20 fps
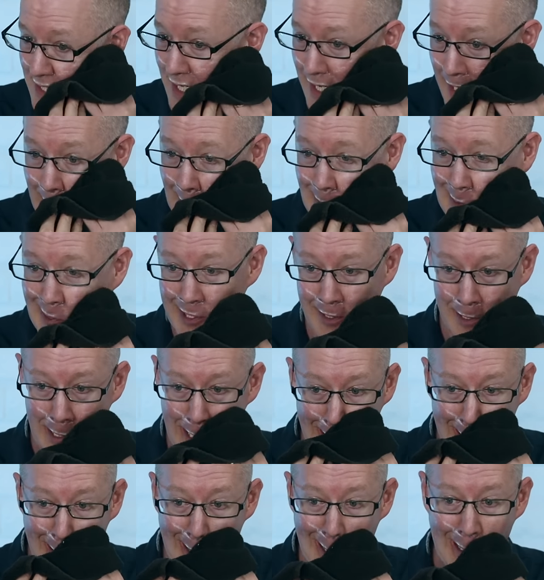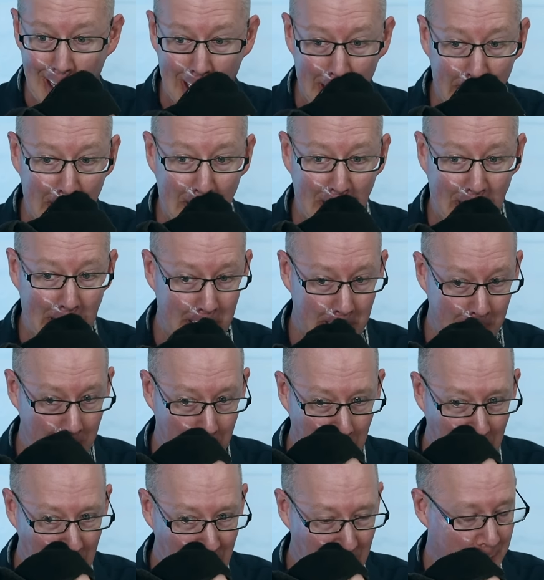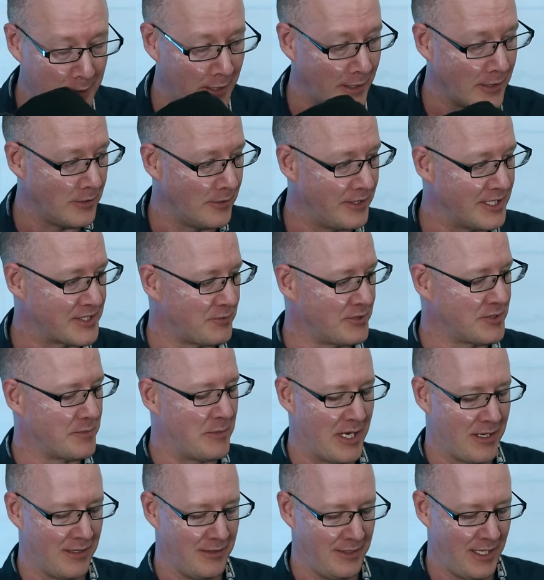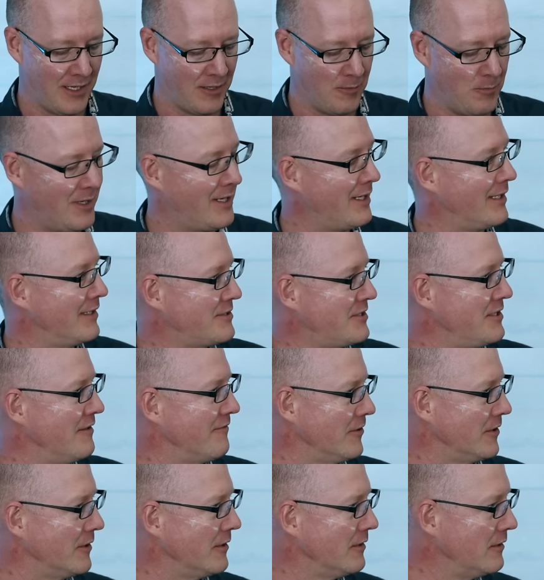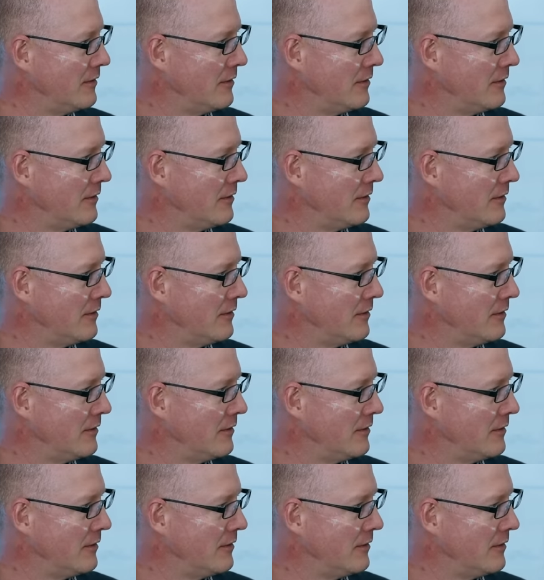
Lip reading: And they're not gonna go, this one's better than the other one. It's different.